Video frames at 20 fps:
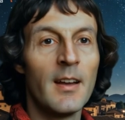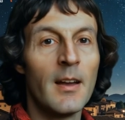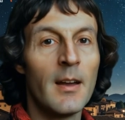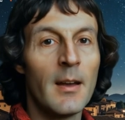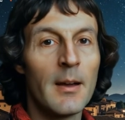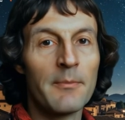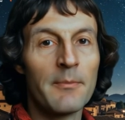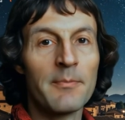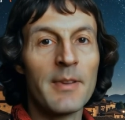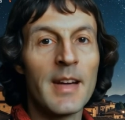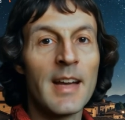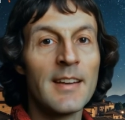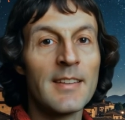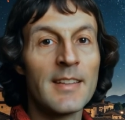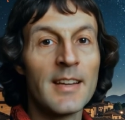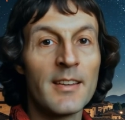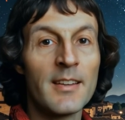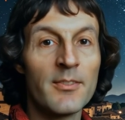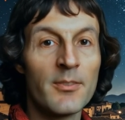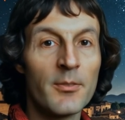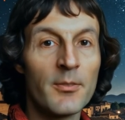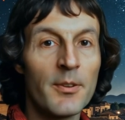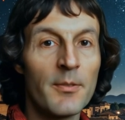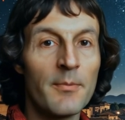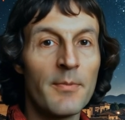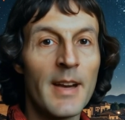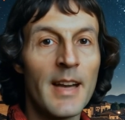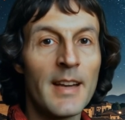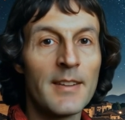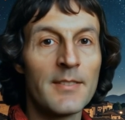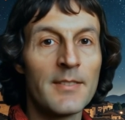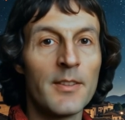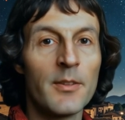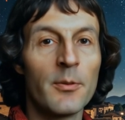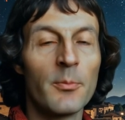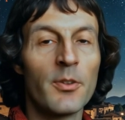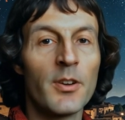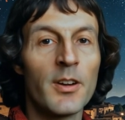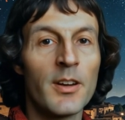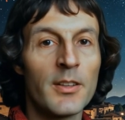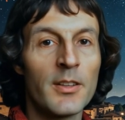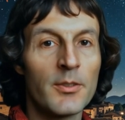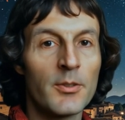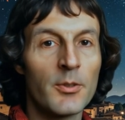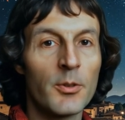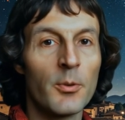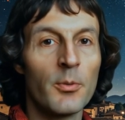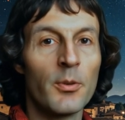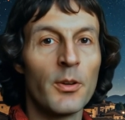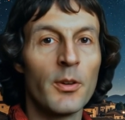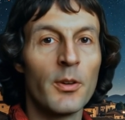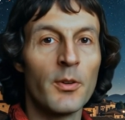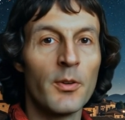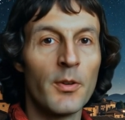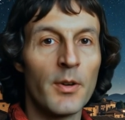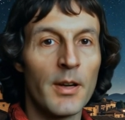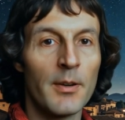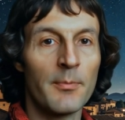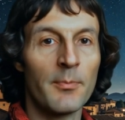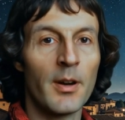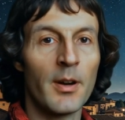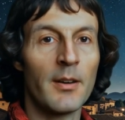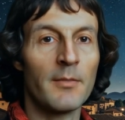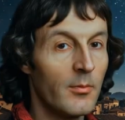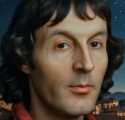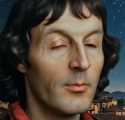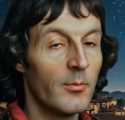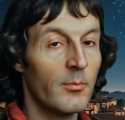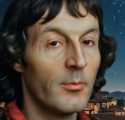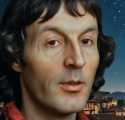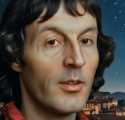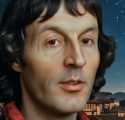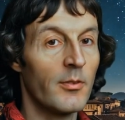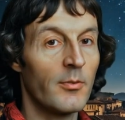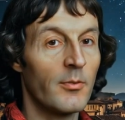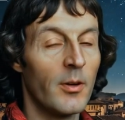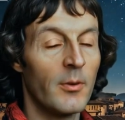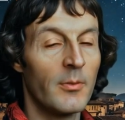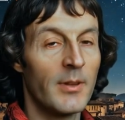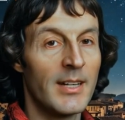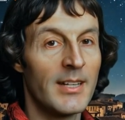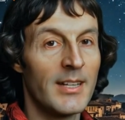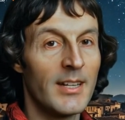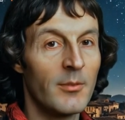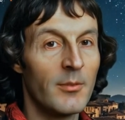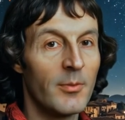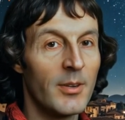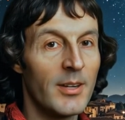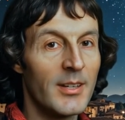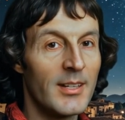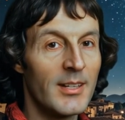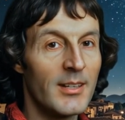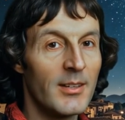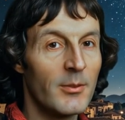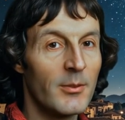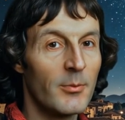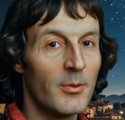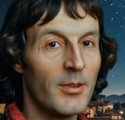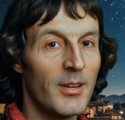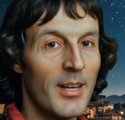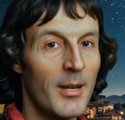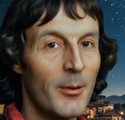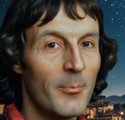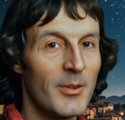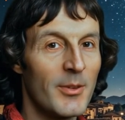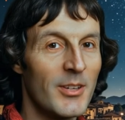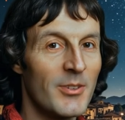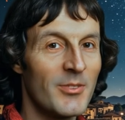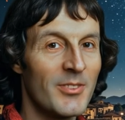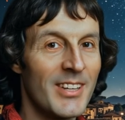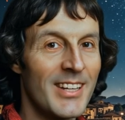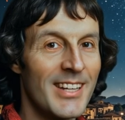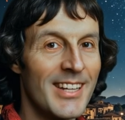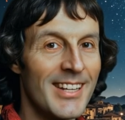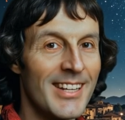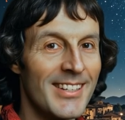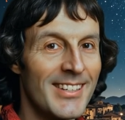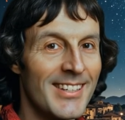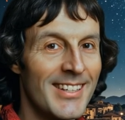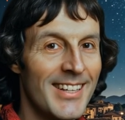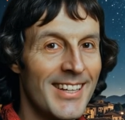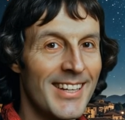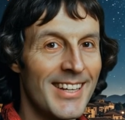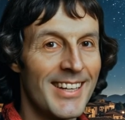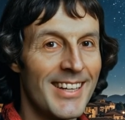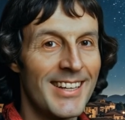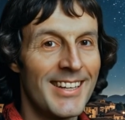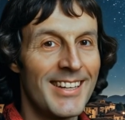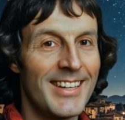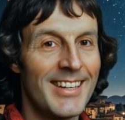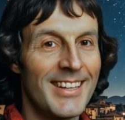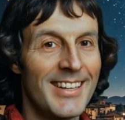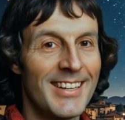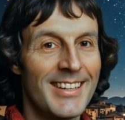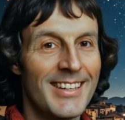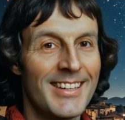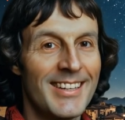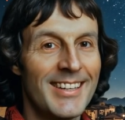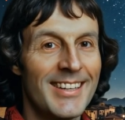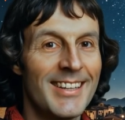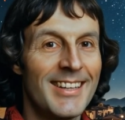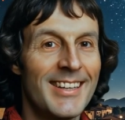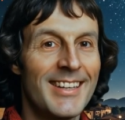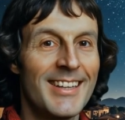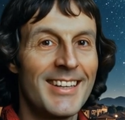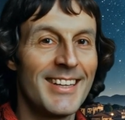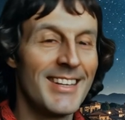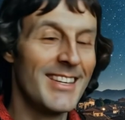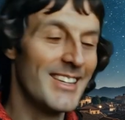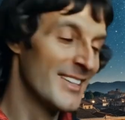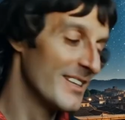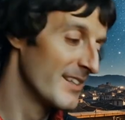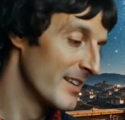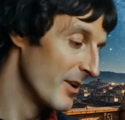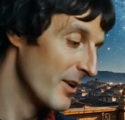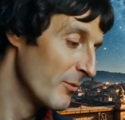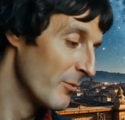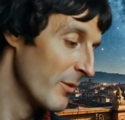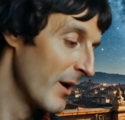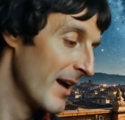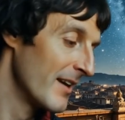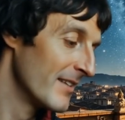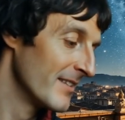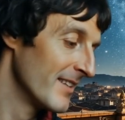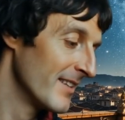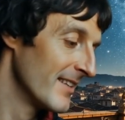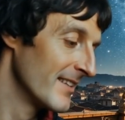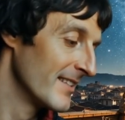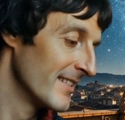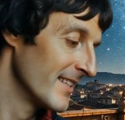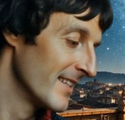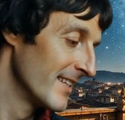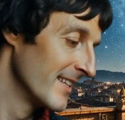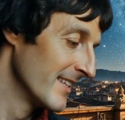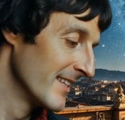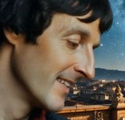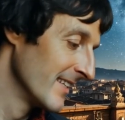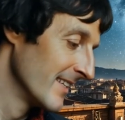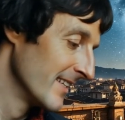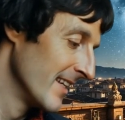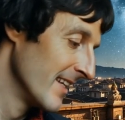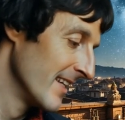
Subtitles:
model, published in De Revolutionibus Orbium Coelestium, challenged centuries of church doctrine and ancient belief.